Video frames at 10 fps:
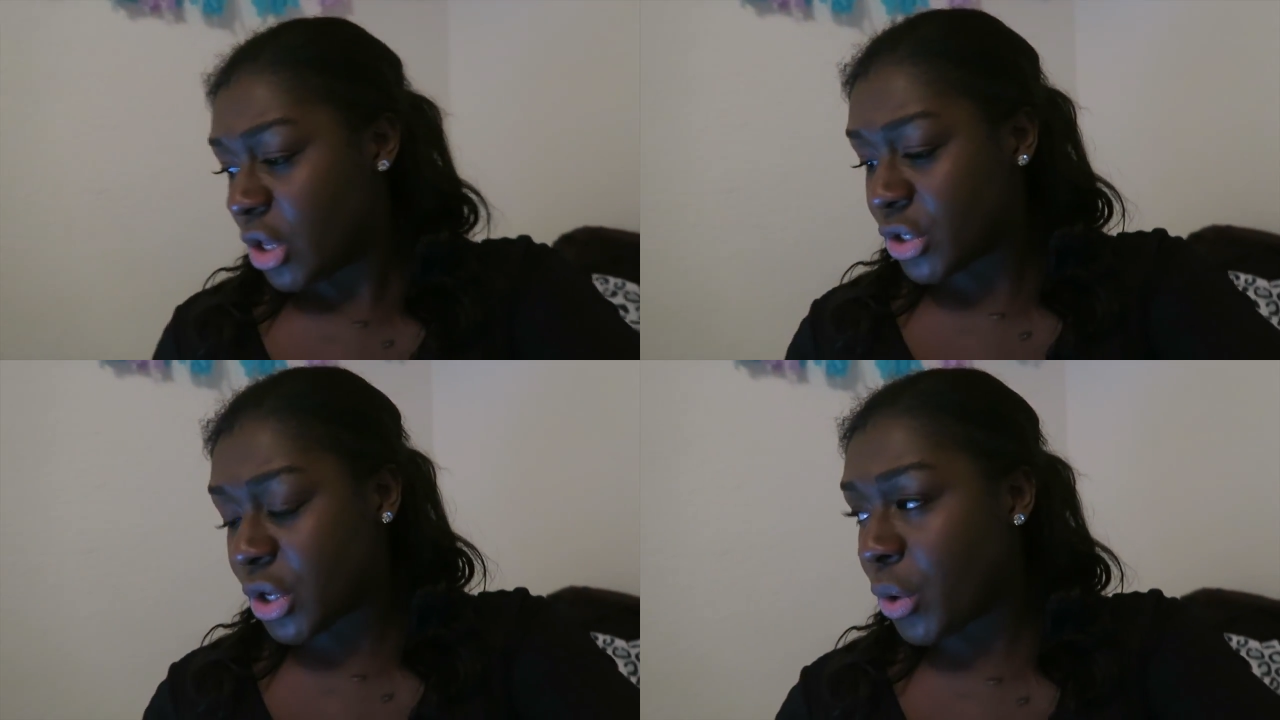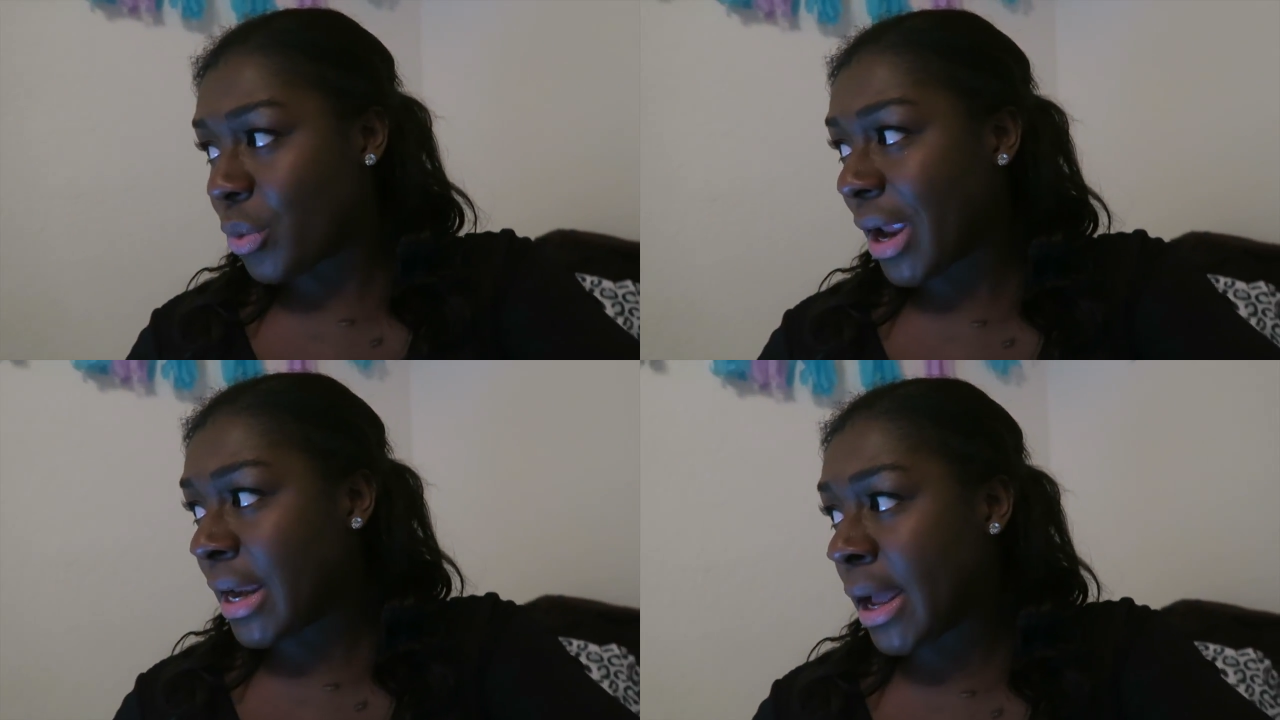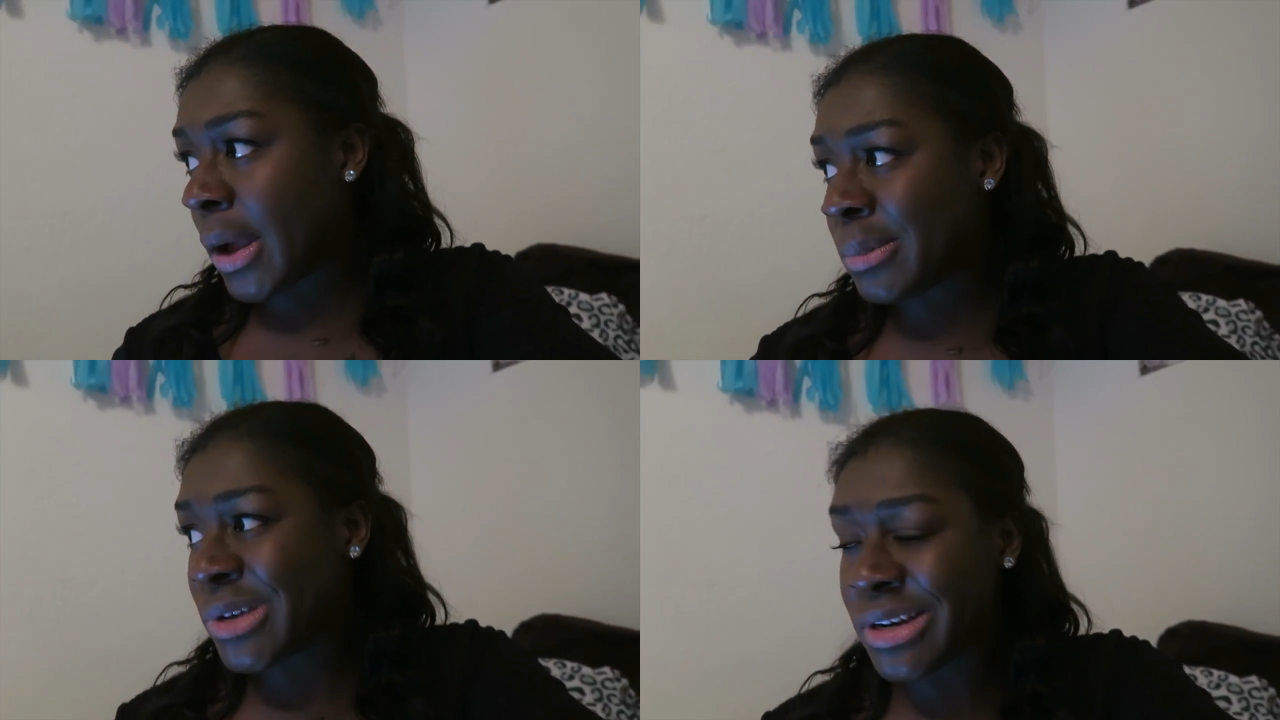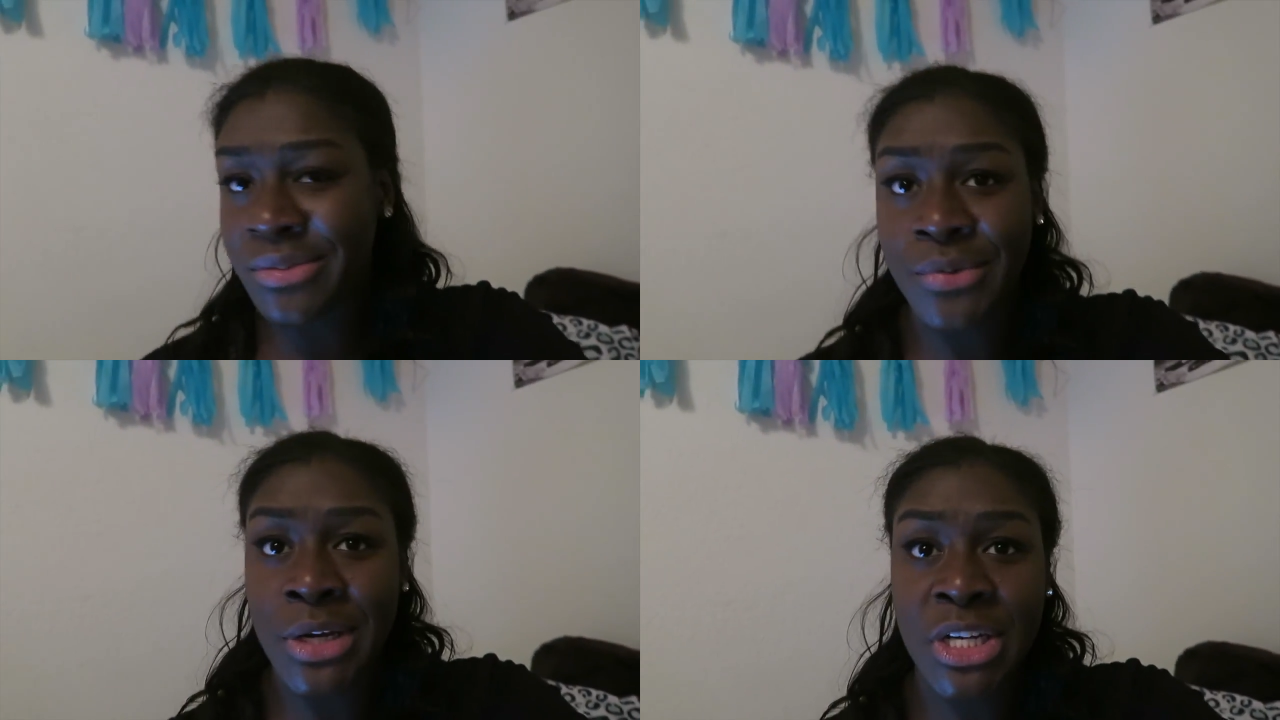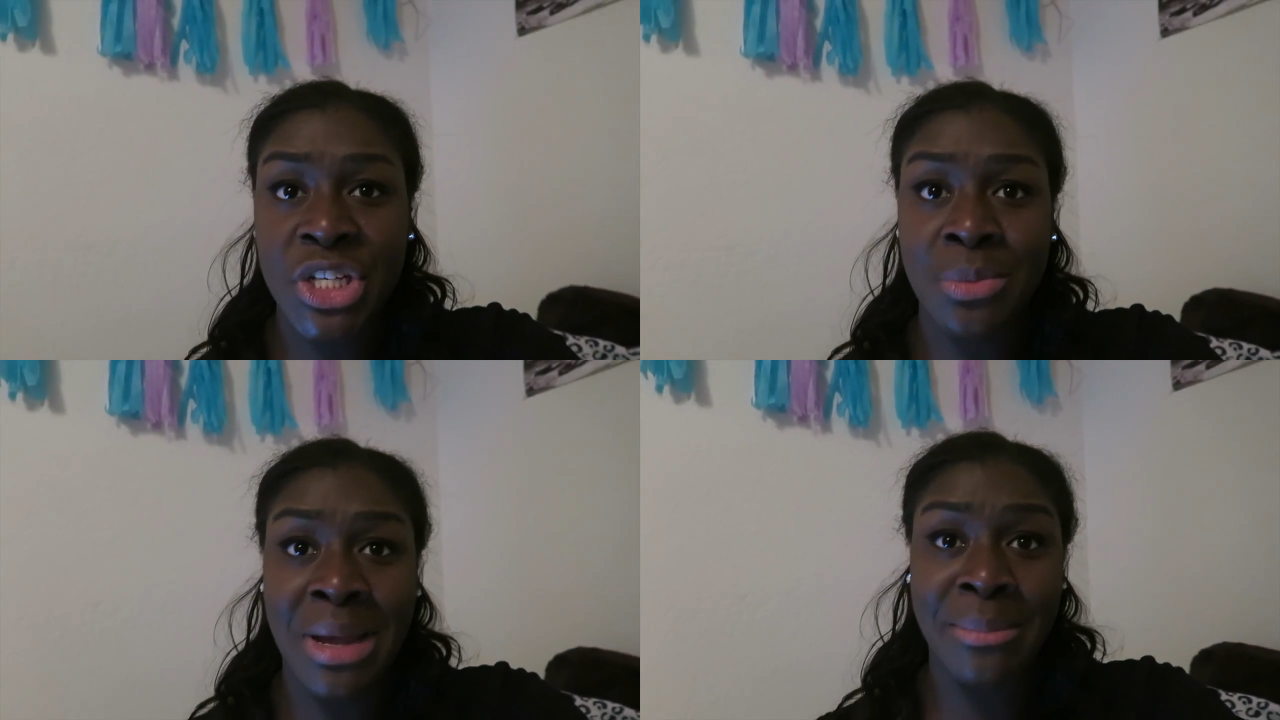So right now I'm gonna
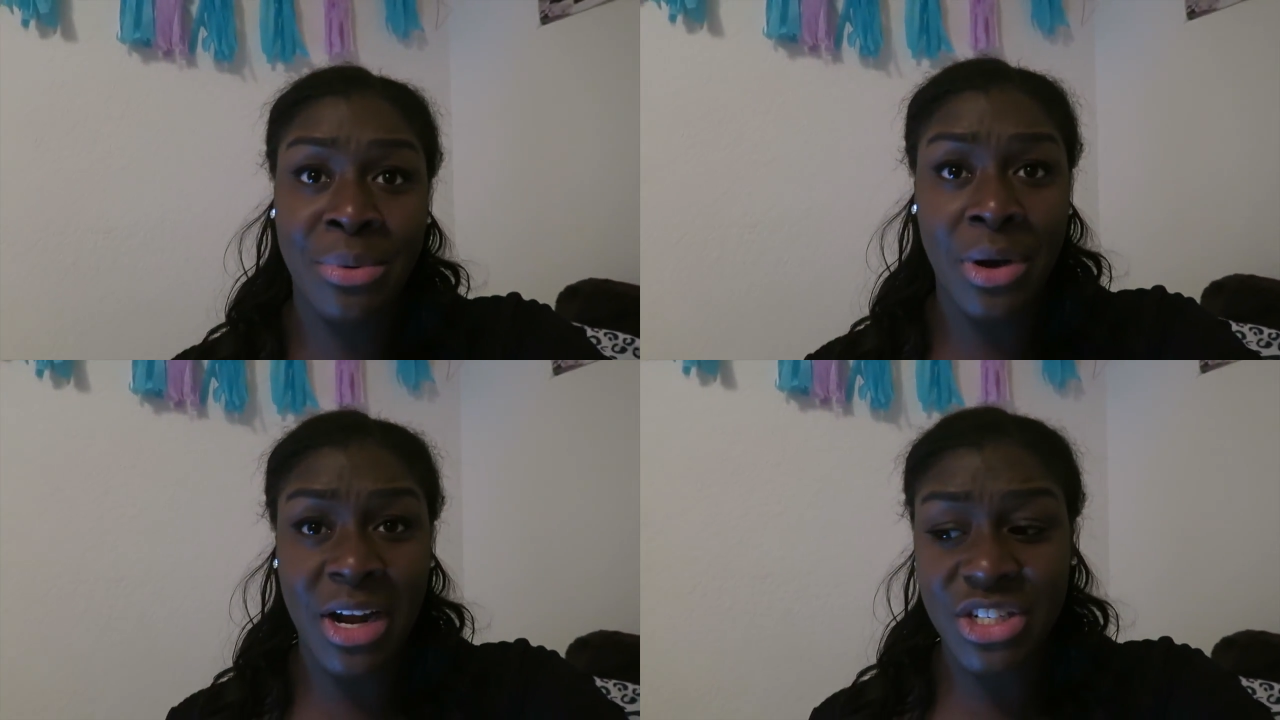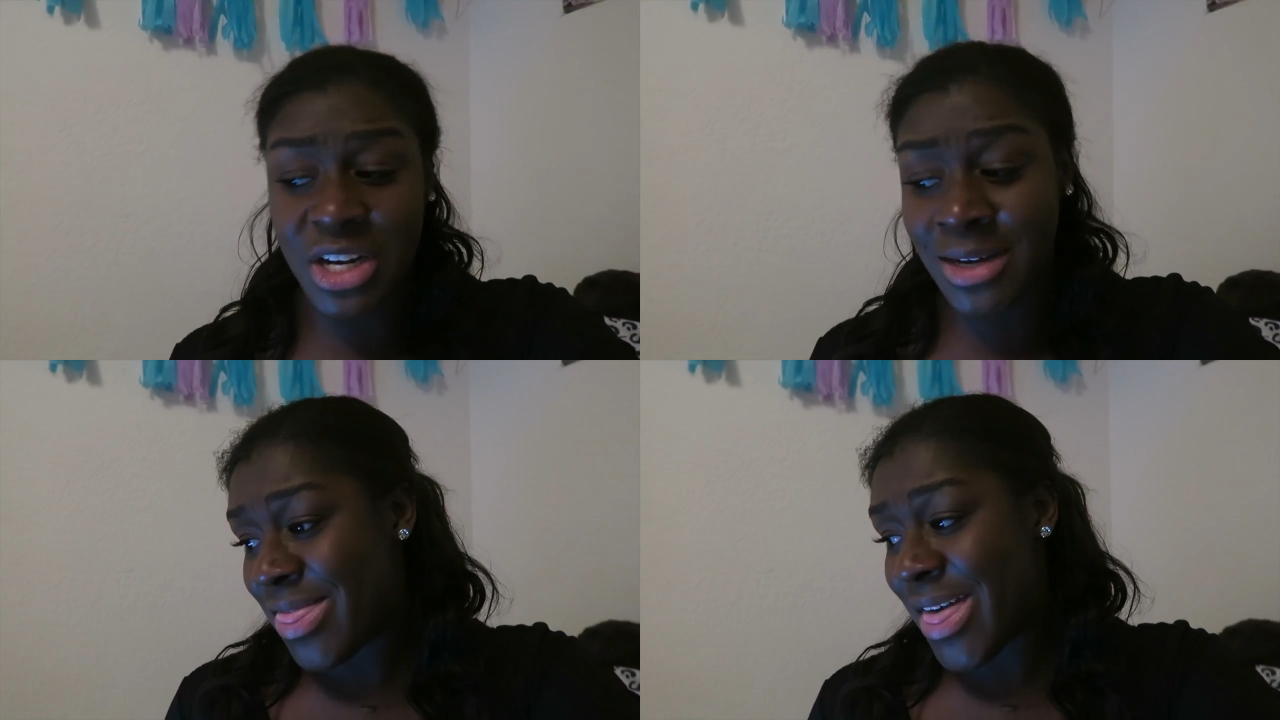finish my project